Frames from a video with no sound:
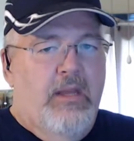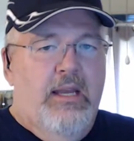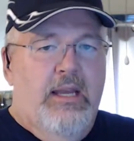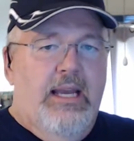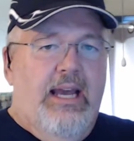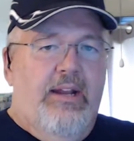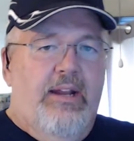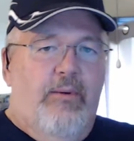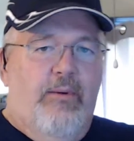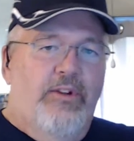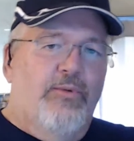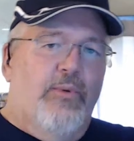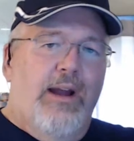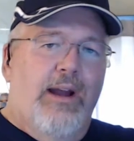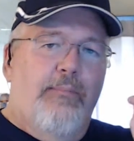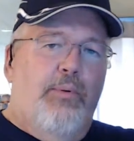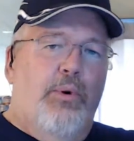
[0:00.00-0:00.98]
And the reason
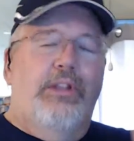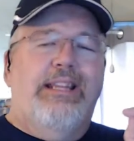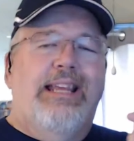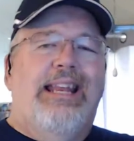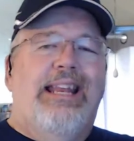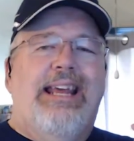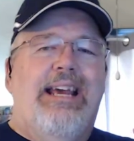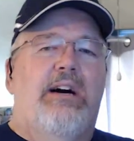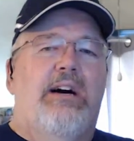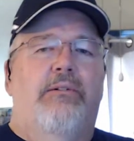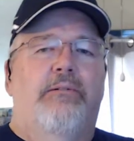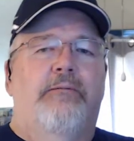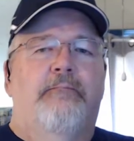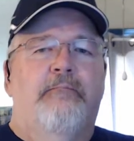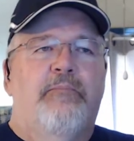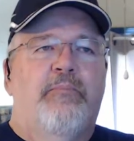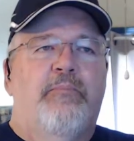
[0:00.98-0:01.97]
why I put that out
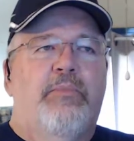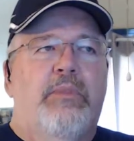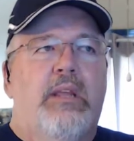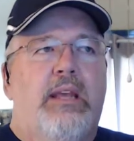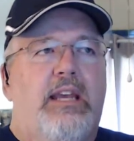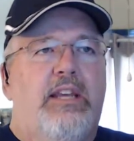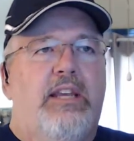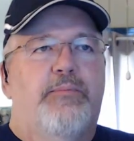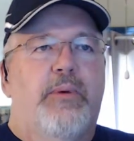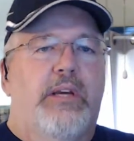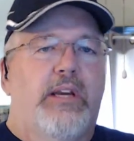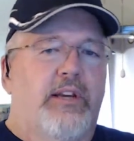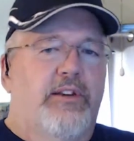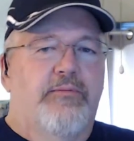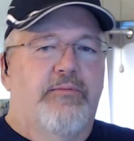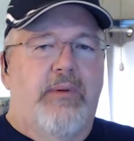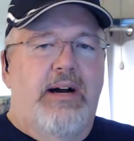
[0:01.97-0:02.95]
is
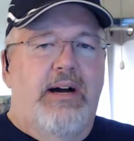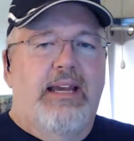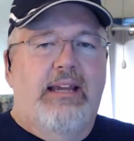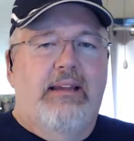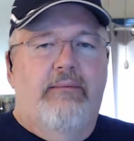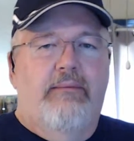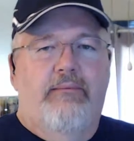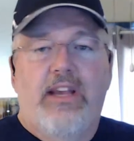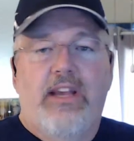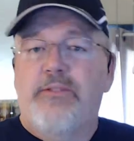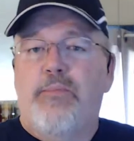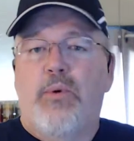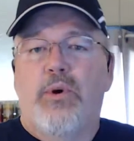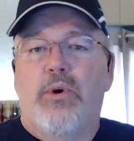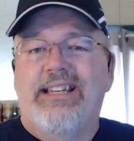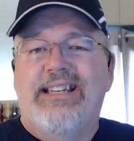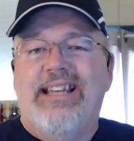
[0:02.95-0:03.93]
because my
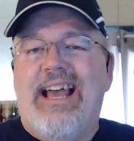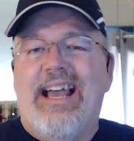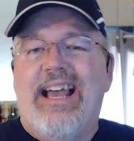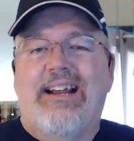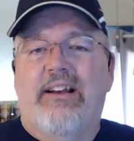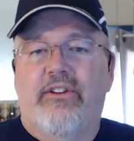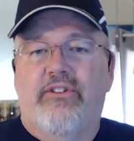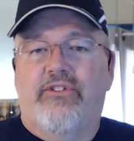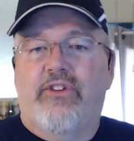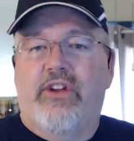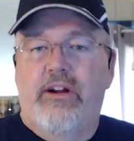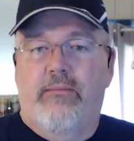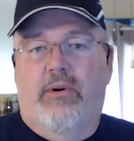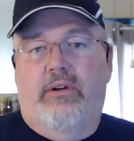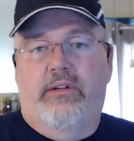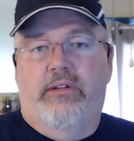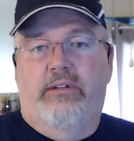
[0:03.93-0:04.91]
Facebook antagonist,
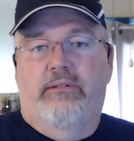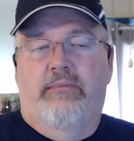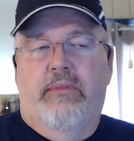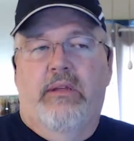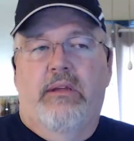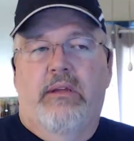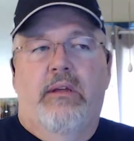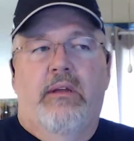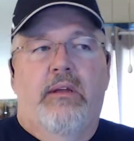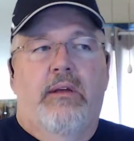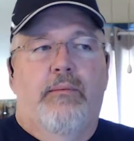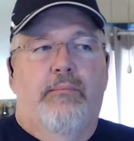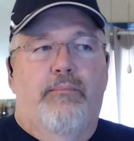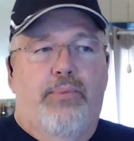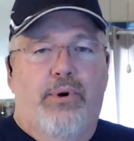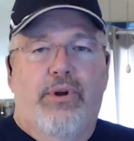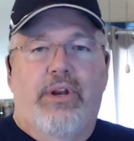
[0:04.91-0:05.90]
Kimberly,
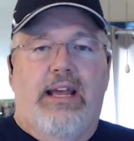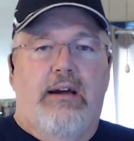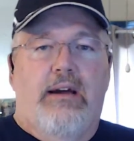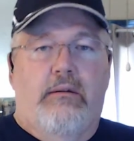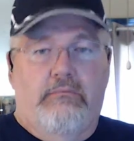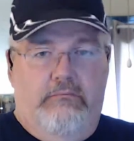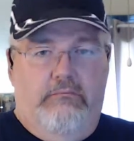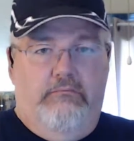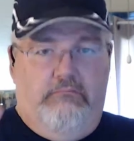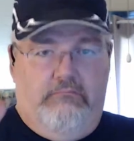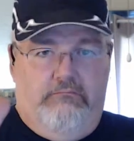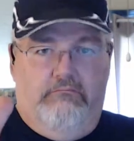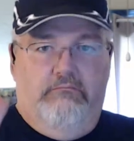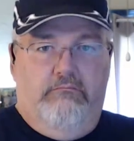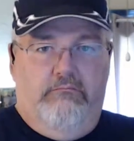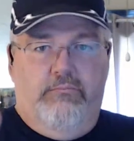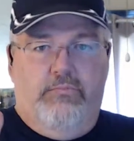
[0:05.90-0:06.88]
put out
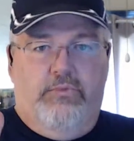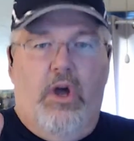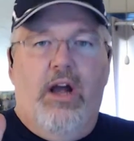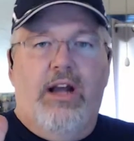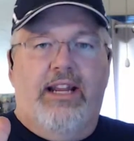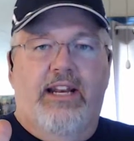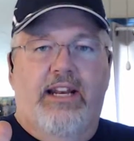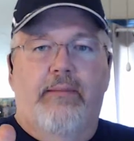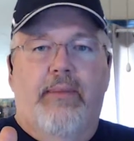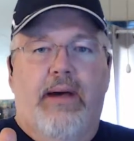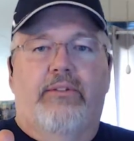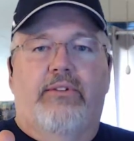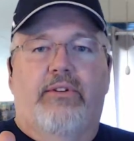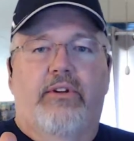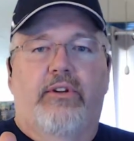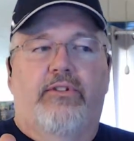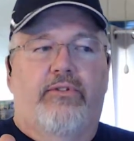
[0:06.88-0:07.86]
talking about
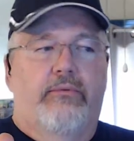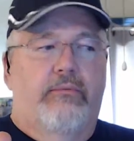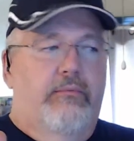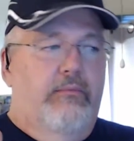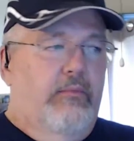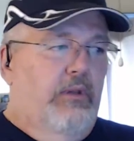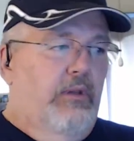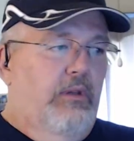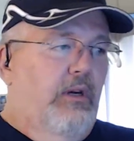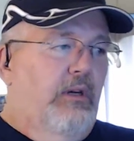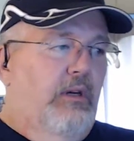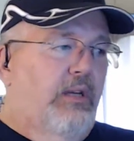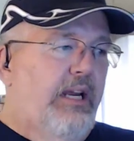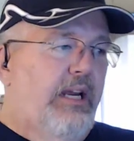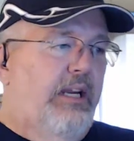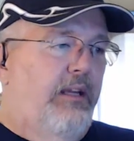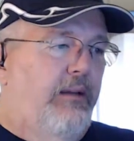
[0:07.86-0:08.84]
this young
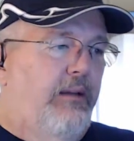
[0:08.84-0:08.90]
lady.